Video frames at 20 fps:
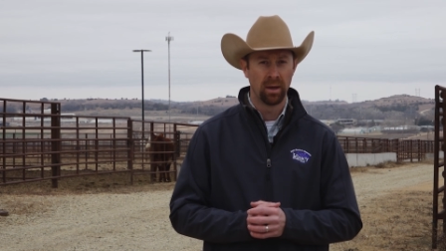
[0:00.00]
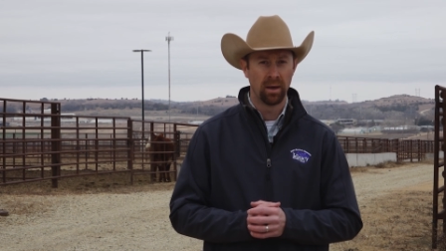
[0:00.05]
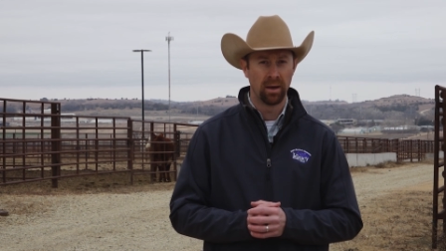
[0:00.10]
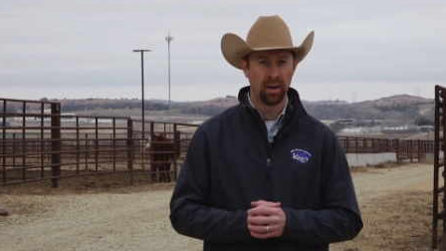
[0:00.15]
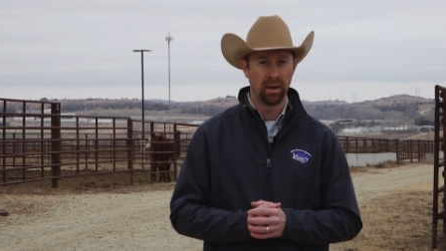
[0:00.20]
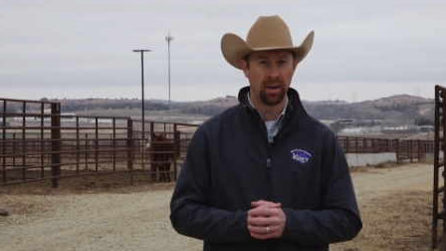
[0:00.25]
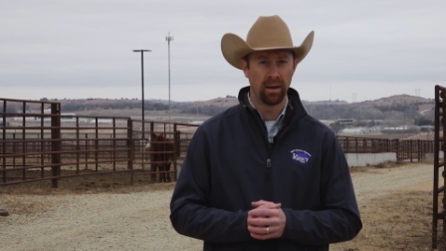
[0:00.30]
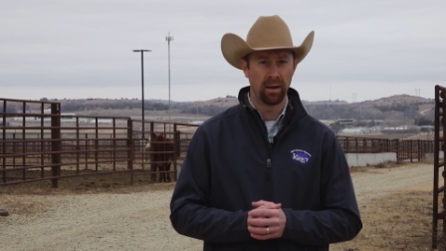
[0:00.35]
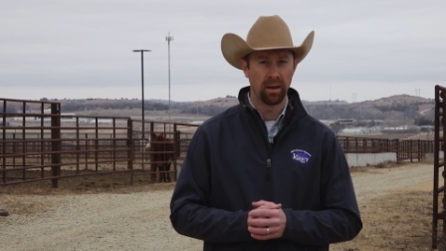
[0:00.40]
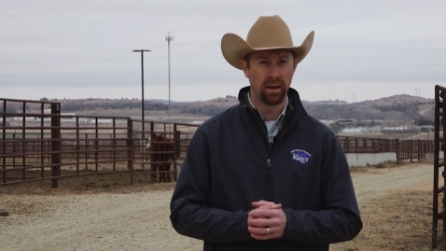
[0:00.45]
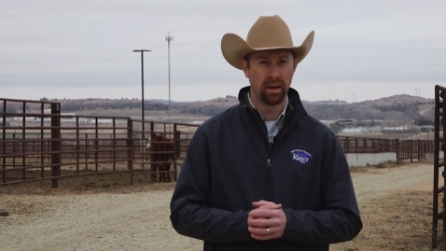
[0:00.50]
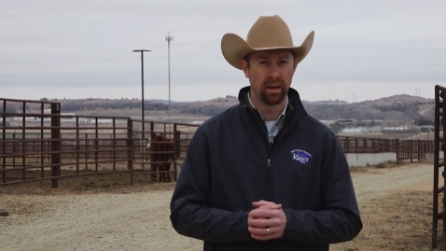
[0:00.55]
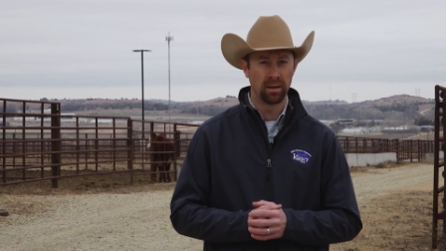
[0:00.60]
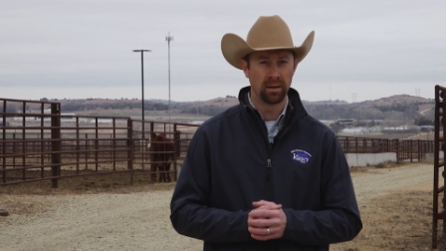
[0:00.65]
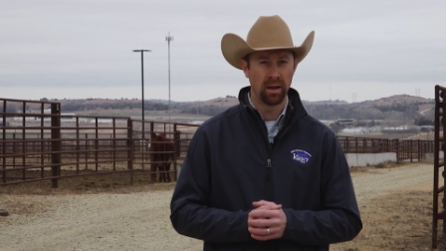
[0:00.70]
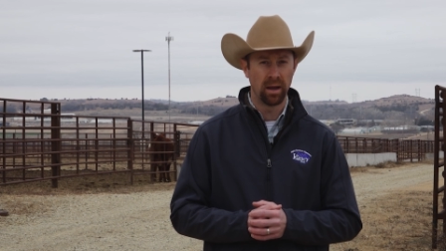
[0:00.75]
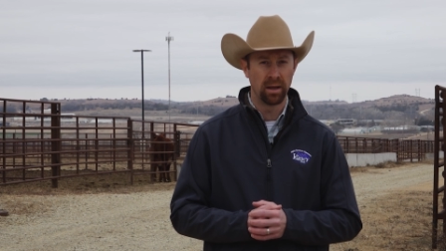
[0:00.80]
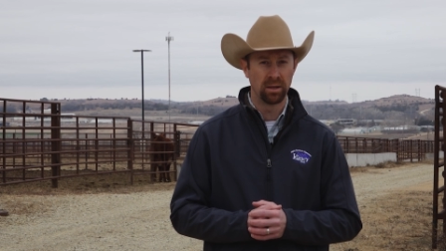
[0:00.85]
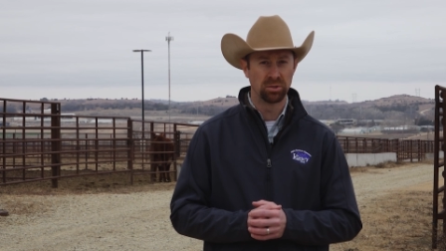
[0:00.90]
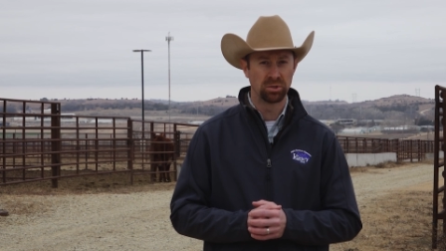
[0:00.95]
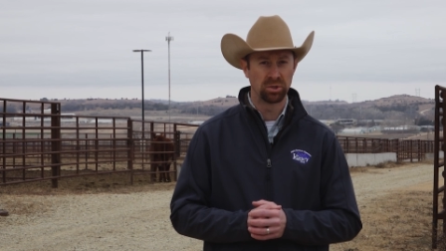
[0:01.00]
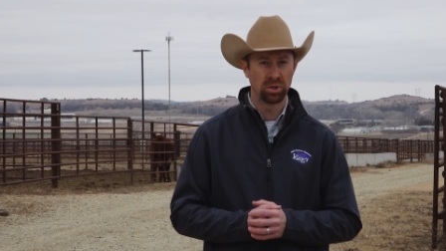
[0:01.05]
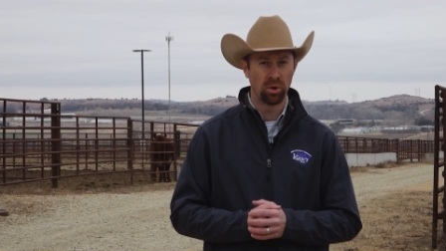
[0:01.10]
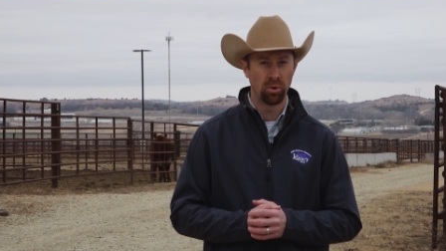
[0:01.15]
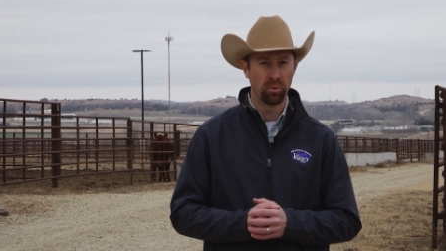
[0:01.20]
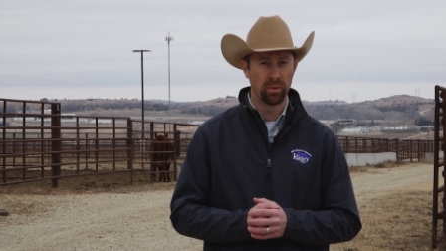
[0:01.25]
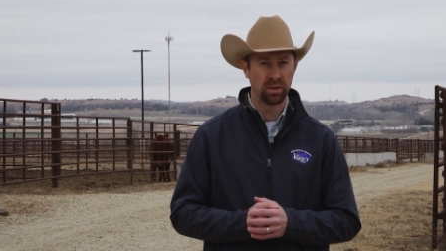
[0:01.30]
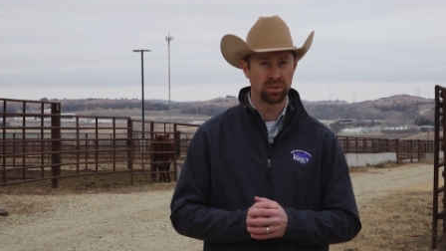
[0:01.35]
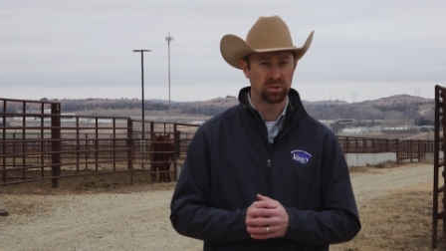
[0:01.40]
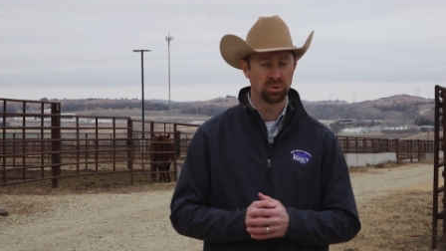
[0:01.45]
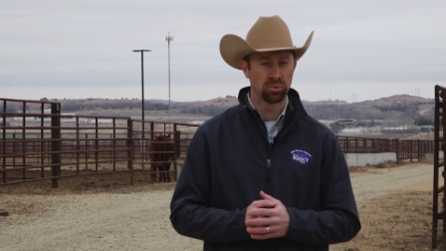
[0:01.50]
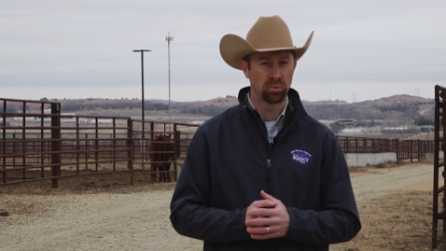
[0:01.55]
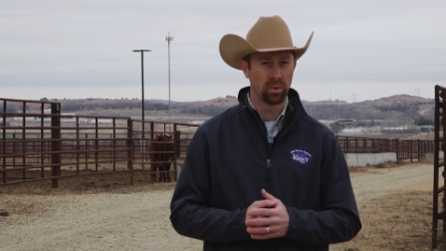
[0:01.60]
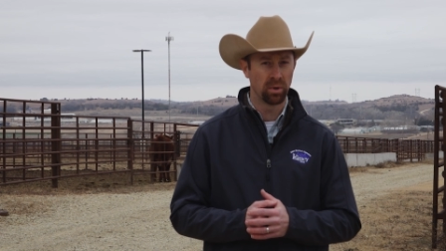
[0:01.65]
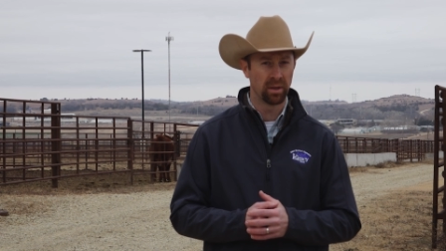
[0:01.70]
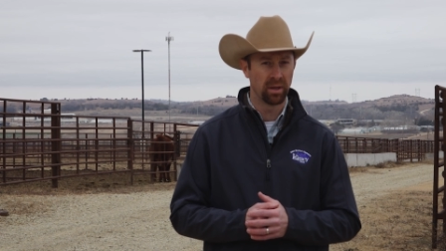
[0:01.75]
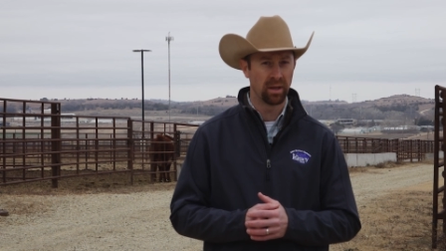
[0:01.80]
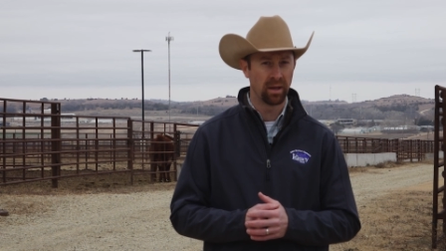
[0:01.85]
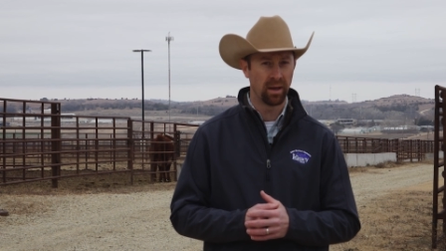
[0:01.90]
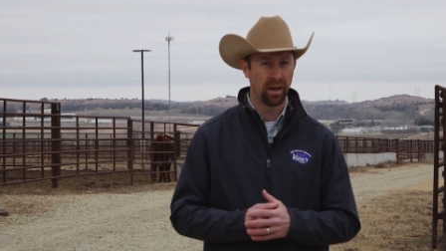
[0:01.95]
Uh, and, and so this is
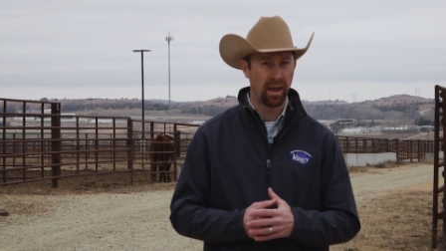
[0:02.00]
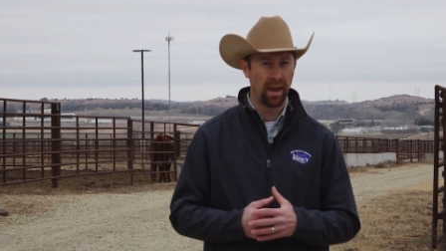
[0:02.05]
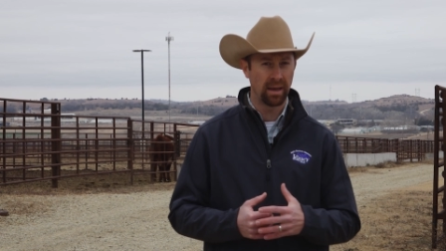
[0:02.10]
really a,